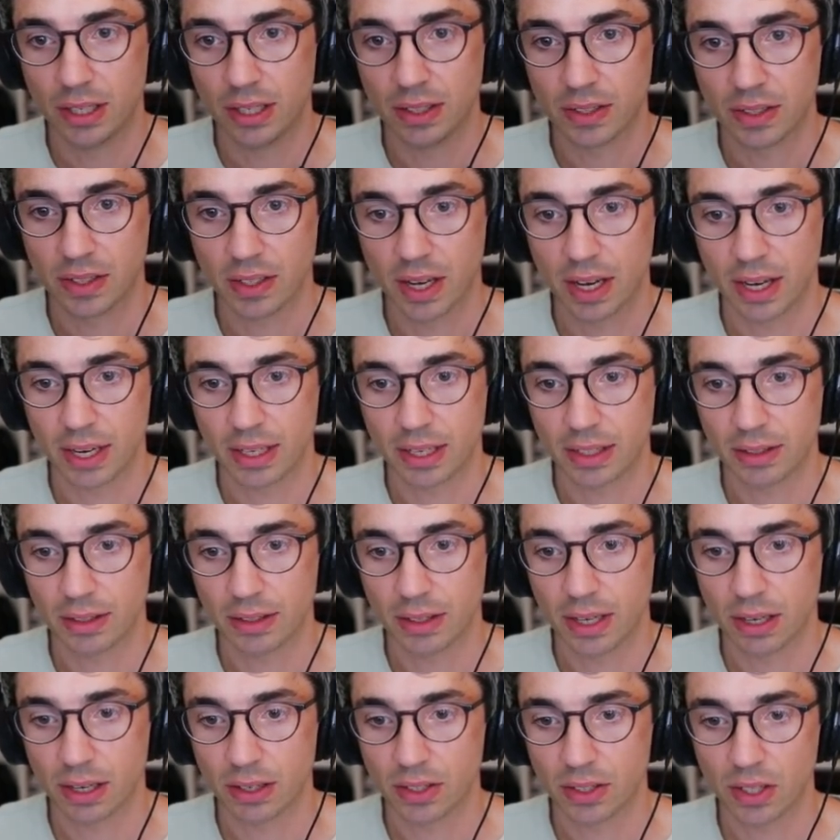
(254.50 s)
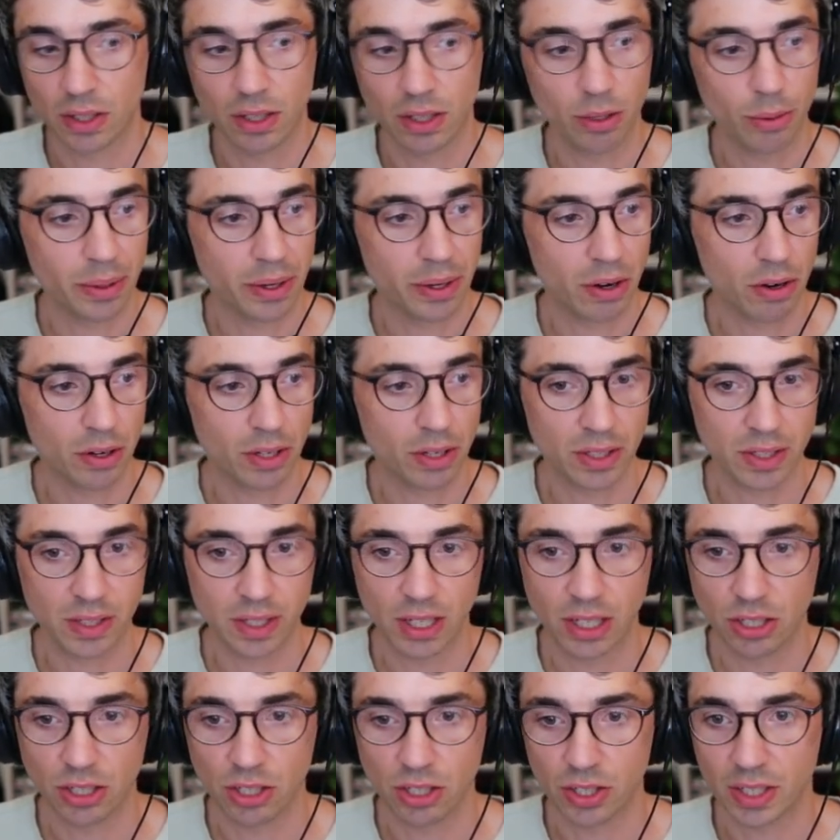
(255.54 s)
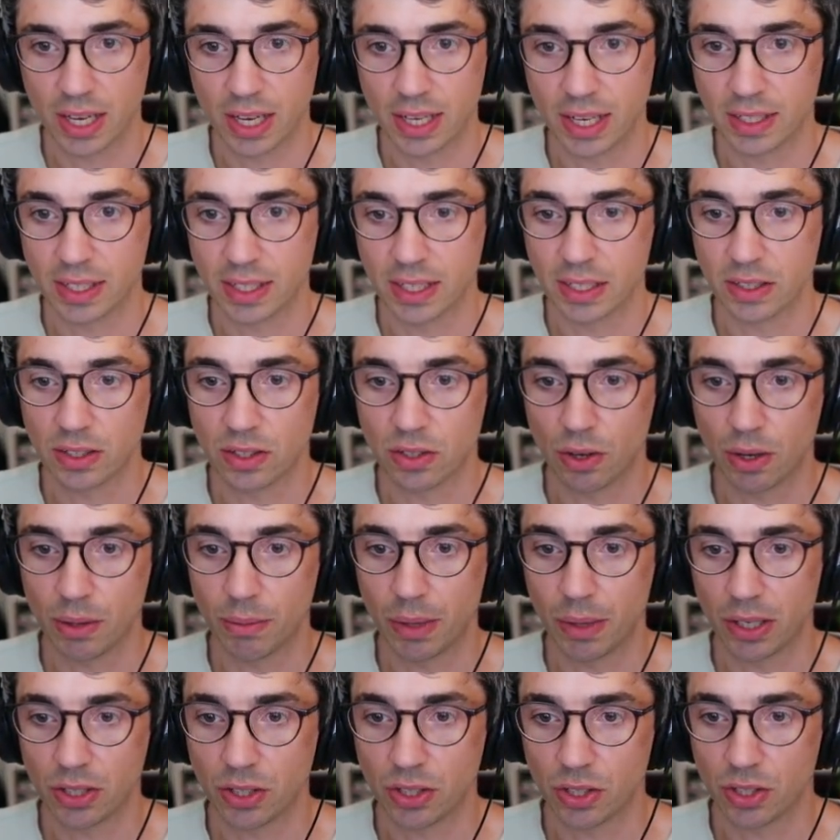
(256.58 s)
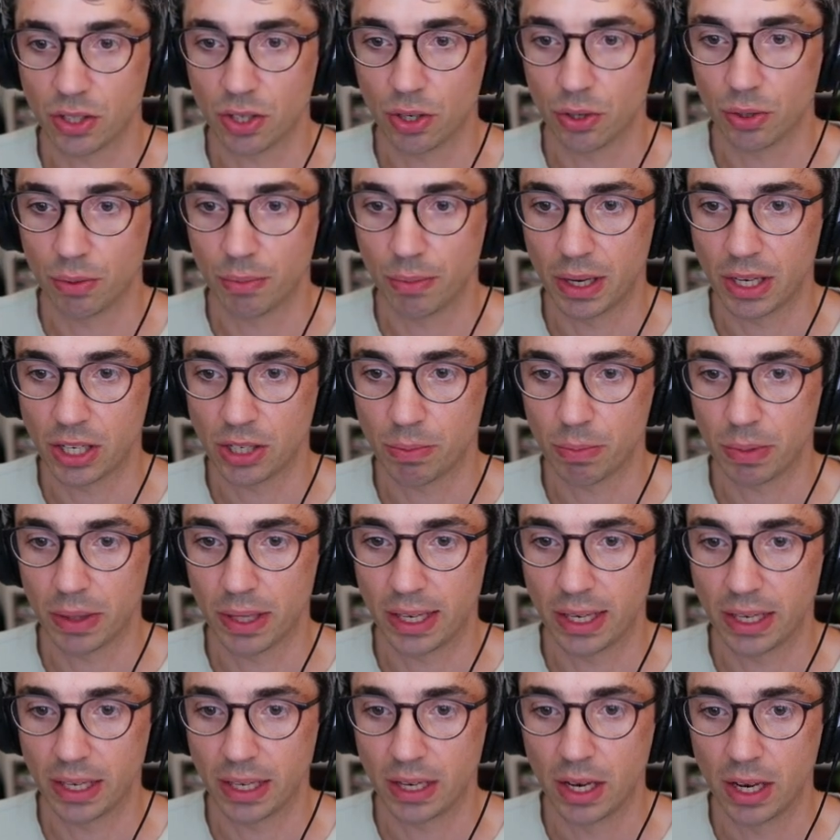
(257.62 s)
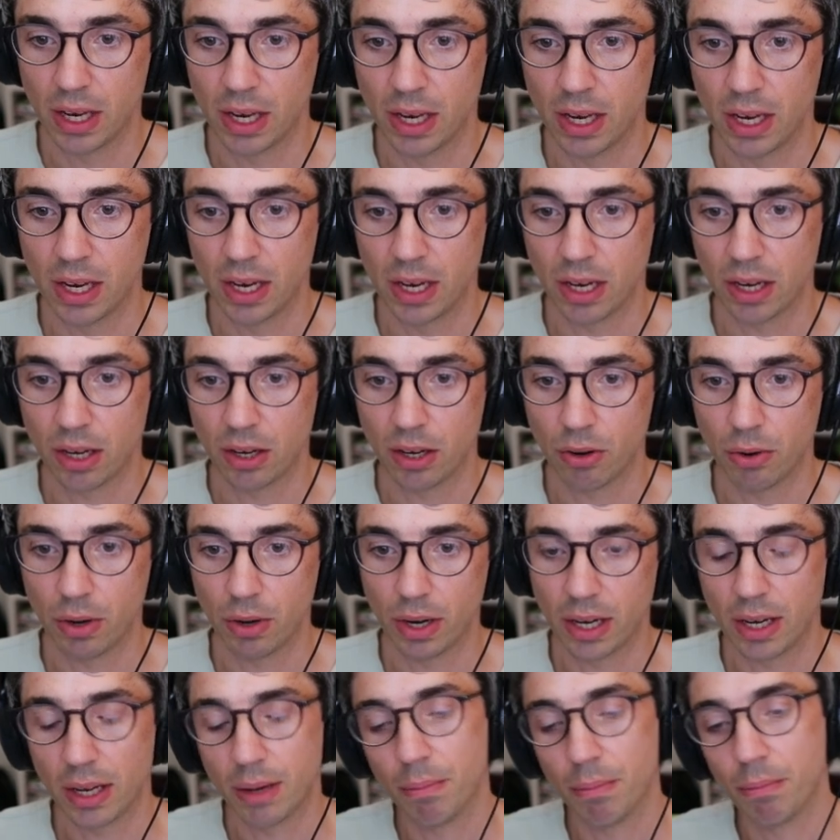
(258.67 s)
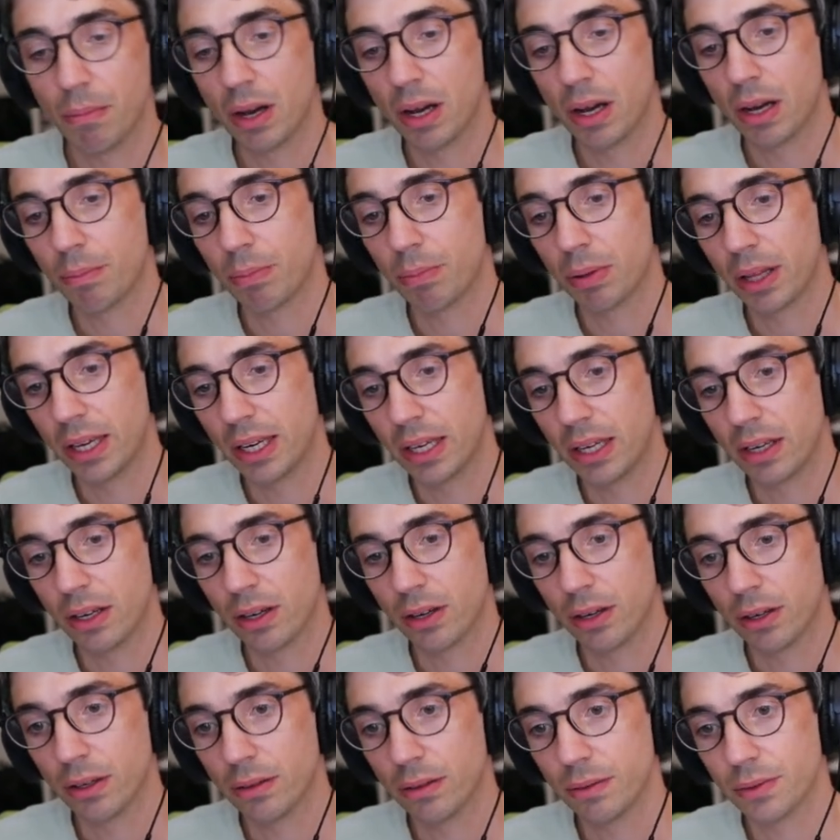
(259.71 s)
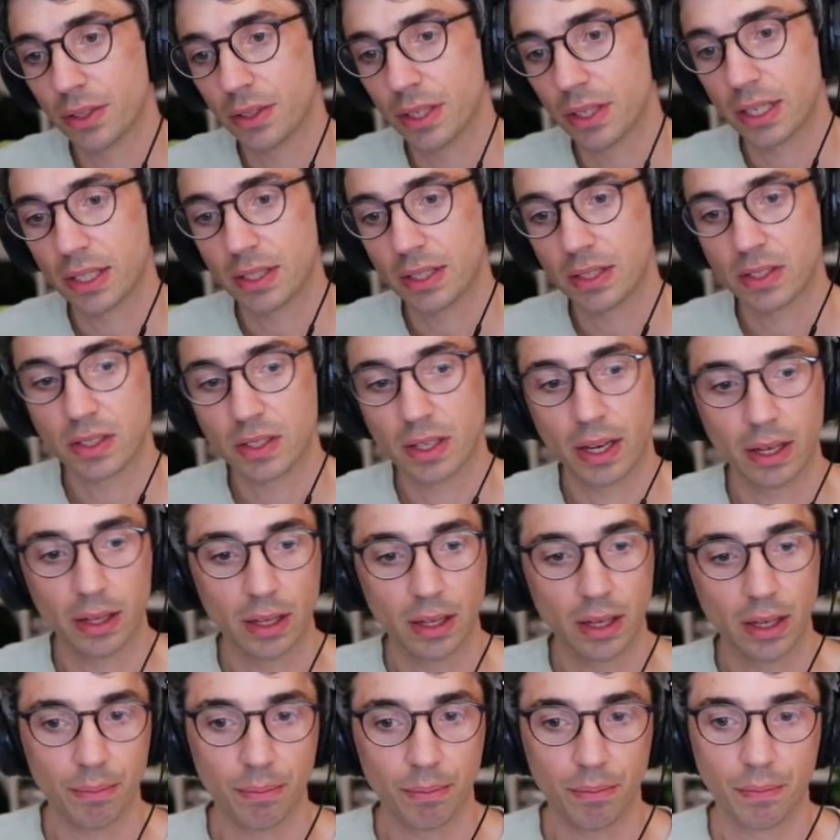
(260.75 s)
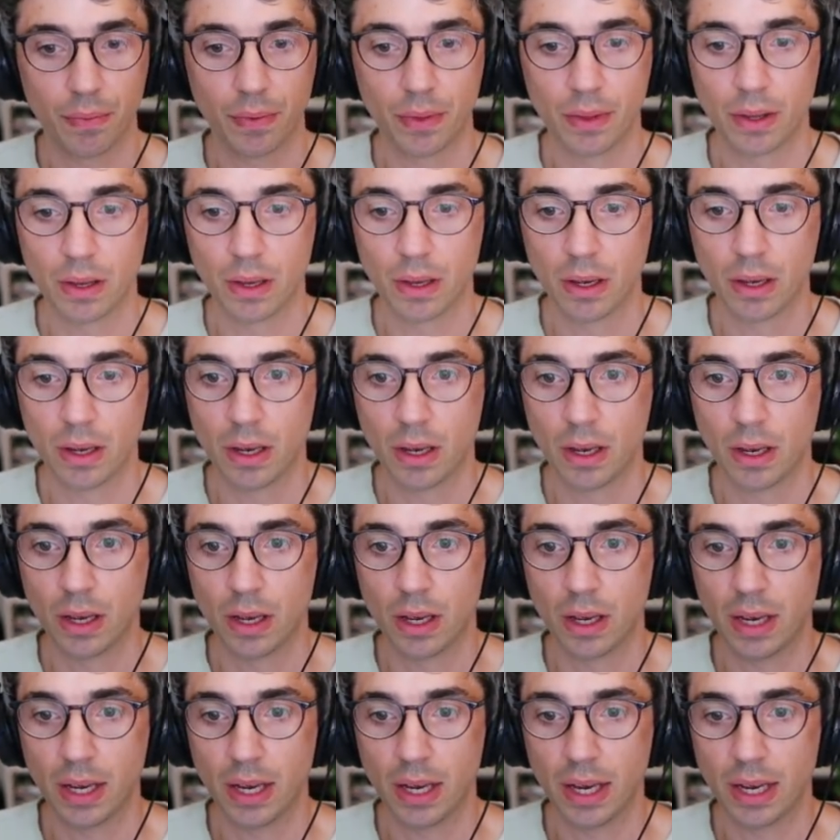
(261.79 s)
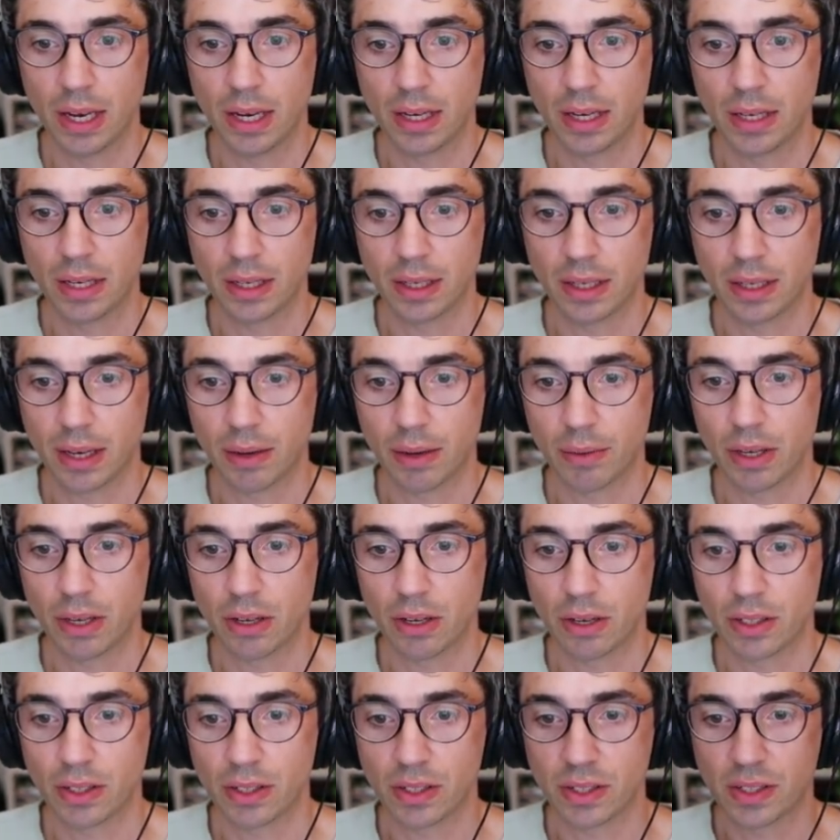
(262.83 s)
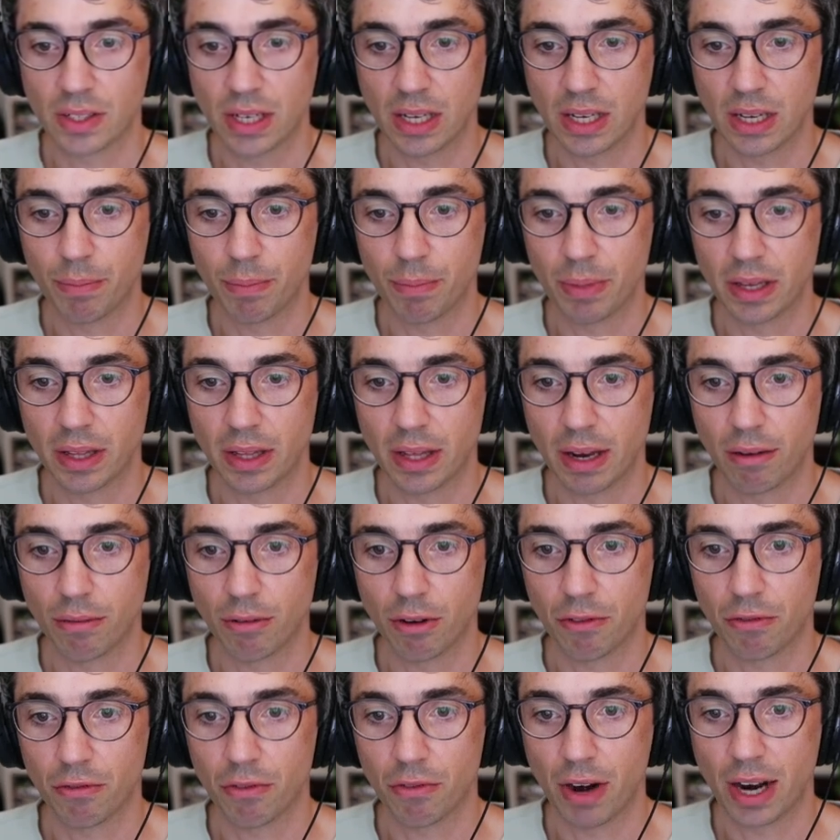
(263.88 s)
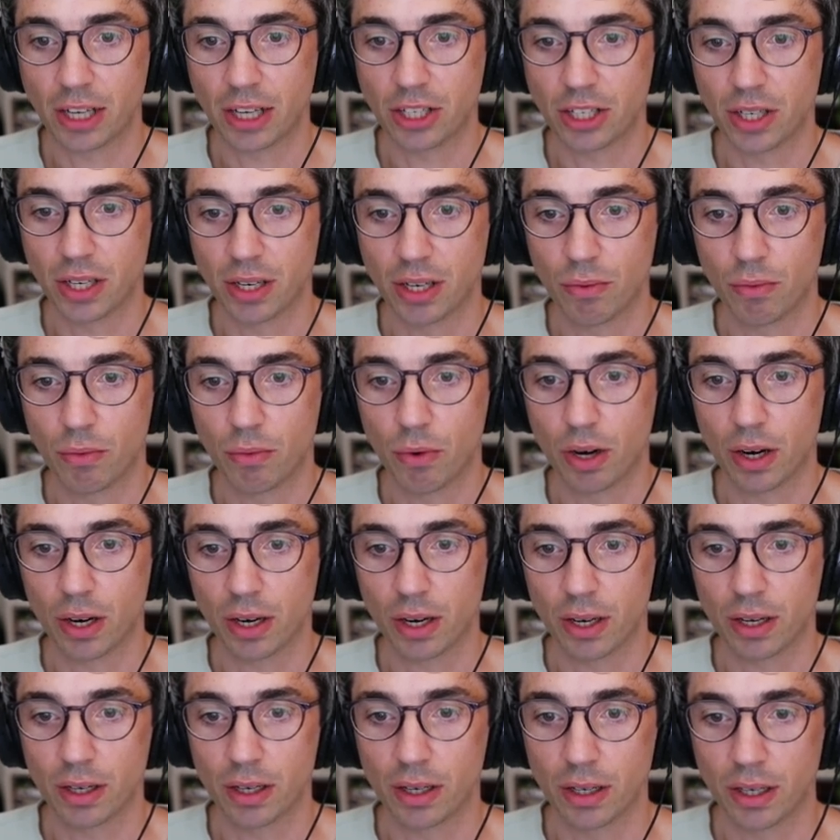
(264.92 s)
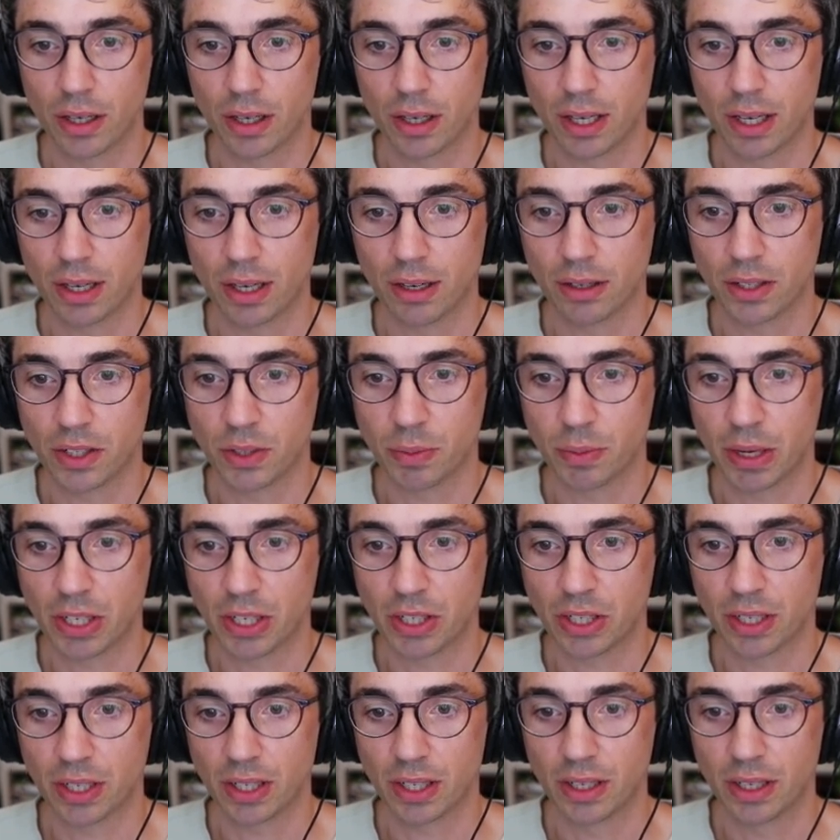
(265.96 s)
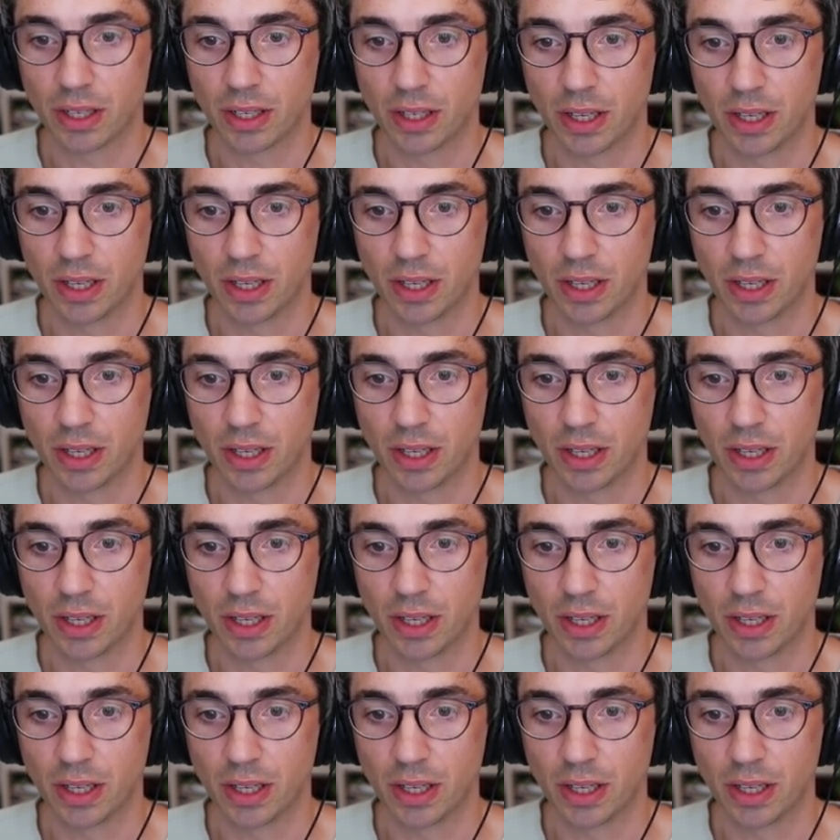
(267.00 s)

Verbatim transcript: inside it. Now it's a little bit hard to see just as is, so I might just go mesh plane and create a plane here that I can scale up, and that way you can see a bit of that refraction at work here, especially.